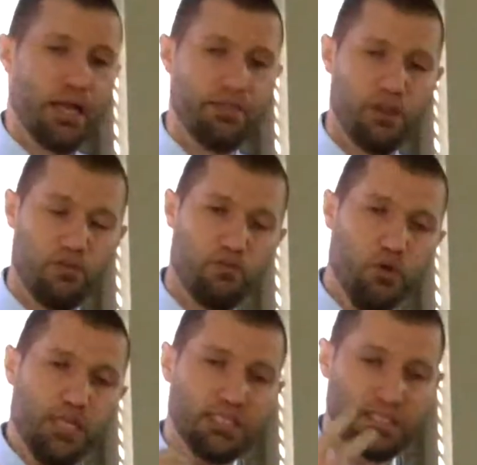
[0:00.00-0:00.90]
and
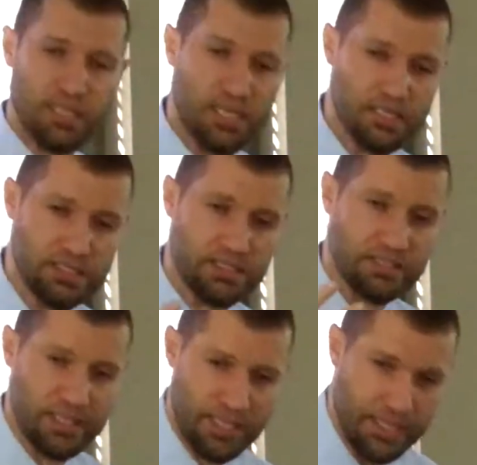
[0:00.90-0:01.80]
therefore he sees
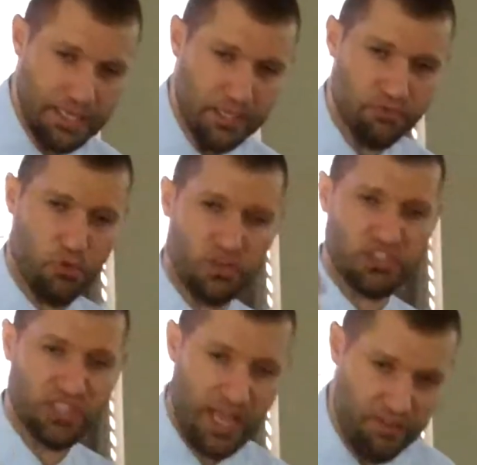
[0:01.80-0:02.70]
his need for a
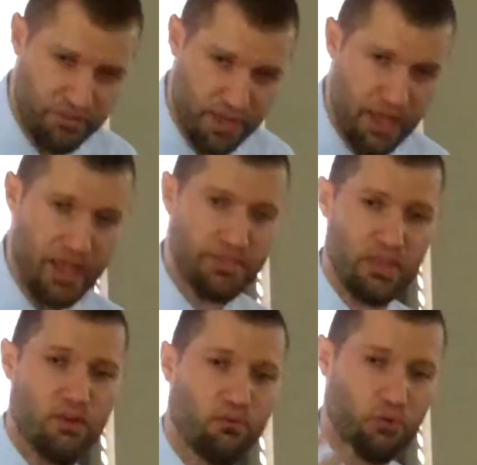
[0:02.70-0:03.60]
savior, and
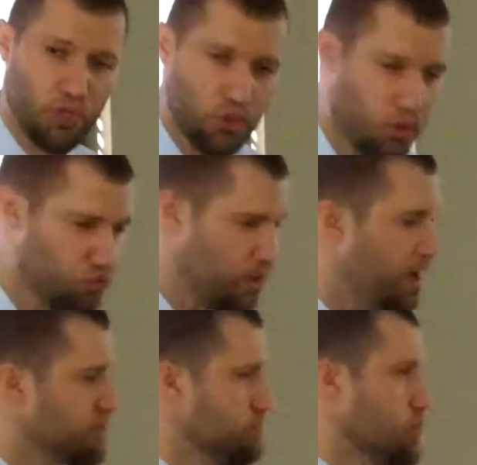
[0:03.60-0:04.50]
therefore the law
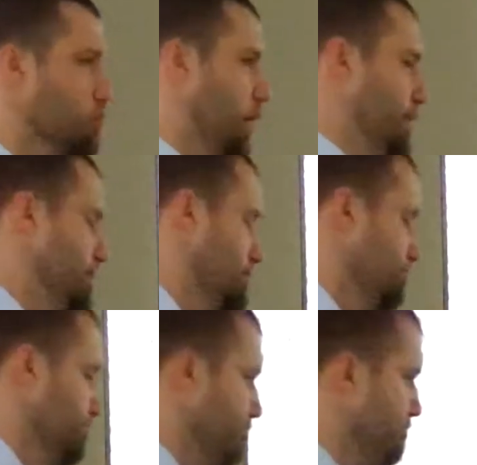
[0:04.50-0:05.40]
drives him to
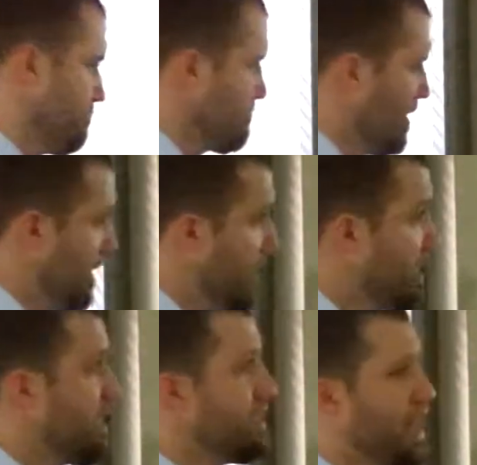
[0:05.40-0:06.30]
Christ.
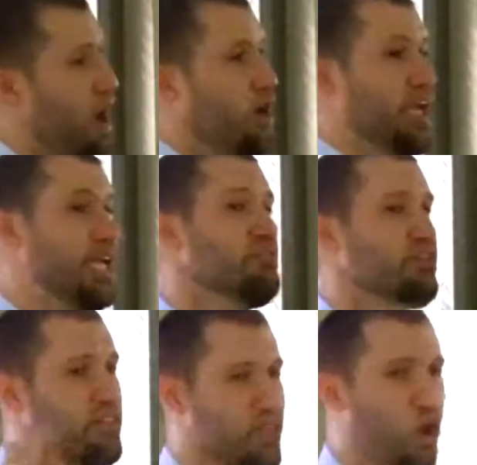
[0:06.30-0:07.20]
Now,
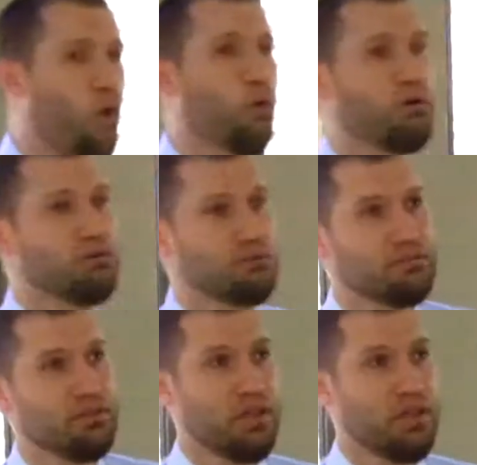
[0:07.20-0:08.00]
even though